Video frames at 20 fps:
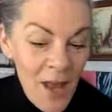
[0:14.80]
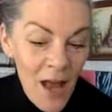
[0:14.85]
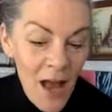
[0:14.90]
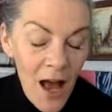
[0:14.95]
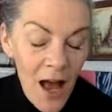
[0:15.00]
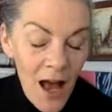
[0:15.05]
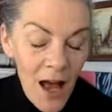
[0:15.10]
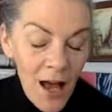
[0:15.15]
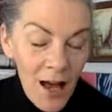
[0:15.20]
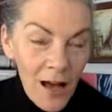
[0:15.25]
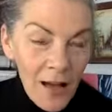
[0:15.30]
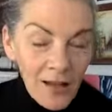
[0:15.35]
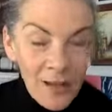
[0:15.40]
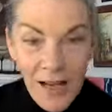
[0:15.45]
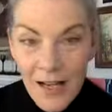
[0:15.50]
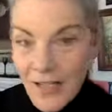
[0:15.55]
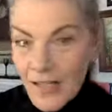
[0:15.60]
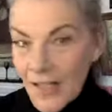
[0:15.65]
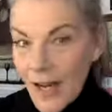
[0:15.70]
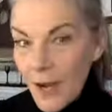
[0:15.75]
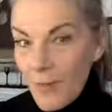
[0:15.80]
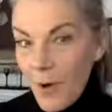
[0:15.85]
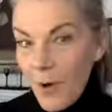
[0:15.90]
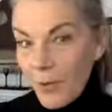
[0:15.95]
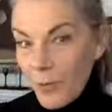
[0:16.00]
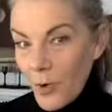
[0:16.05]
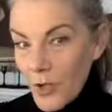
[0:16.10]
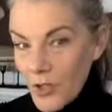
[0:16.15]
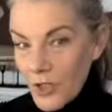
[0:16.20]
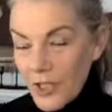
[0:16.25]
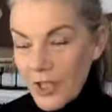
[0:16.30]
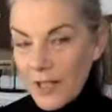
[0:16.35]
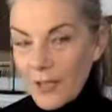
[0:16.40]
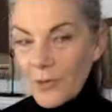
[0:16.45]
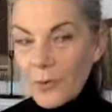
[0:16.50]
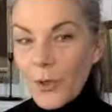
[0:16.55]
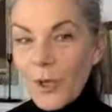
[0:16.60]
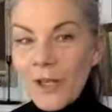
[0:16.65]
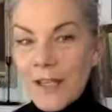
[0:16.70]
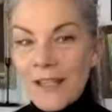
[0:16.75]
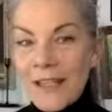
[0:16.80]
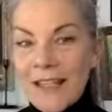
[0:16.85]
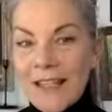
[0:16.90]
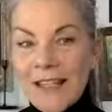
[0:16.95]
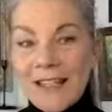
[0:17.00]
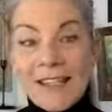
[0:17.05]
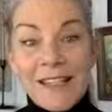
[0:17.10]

Last time I washed it was